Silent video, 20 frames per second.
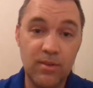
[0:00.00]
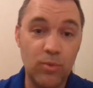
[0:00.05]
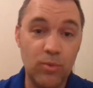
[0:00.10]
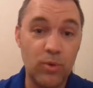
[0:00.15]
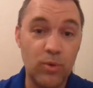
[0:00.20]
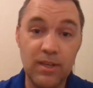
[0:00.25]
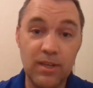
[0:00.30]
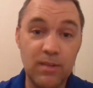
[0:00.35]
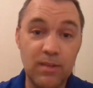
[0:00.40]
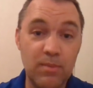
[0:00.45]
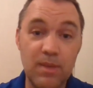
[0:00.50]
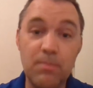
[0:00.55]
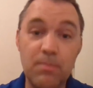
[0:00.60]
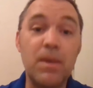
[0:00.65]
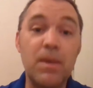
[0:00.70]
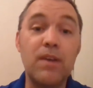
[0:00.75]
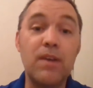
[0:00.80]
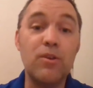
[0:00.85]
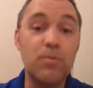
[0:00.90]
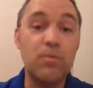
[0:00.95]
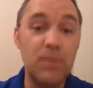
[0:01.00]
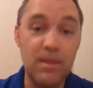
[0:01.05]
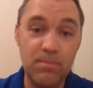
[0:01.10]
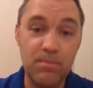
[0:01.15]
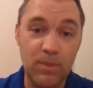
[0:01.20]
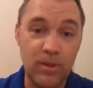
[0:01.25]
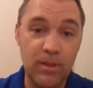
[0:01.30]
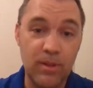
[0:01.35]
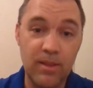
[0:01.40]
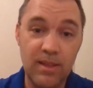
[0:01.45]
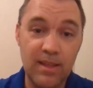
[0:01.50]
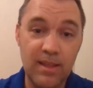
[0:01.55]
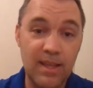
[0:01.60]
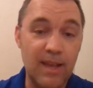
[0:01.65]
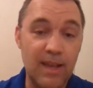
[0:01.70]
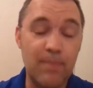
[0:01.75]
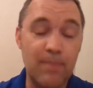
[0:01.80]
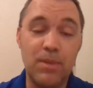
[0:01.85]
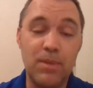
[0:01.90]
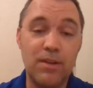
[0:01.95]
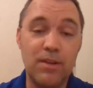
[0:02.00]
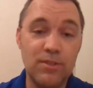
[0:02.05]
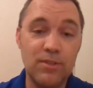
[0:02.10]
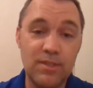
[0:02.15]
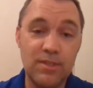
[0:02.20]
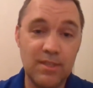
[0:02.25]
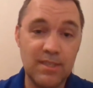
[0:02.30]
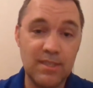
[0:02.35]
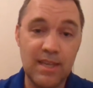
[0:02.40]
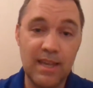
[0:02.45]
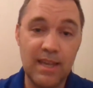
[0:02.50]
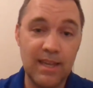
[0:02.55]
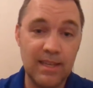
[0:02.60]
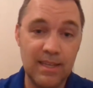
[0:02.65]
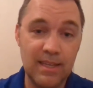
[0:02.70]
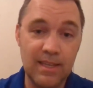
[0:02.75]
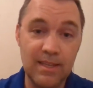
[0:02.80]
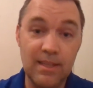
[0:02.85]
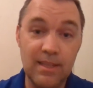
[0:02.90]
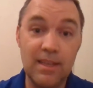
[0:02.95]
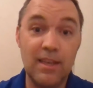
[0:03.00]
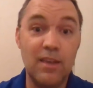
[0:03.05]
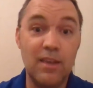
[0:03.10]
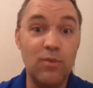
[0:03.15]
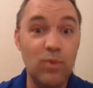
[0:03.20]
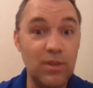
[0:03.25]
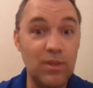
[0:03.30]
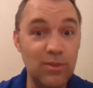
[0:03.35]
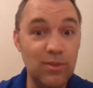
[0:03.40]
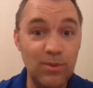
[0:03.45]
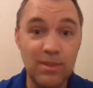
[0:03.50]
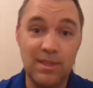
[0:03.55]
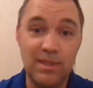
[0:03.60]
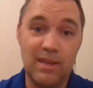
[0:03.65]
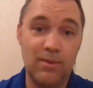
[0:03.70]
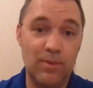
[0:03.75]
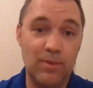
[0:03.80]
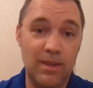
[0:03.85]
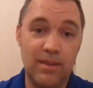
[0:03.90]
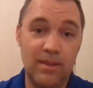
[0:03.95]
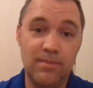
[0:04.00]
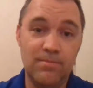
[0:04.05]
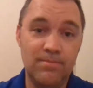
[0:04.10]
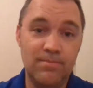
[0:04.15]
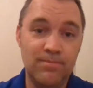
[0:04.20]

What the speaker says: We're going to be better people, a better society, if we do it that way.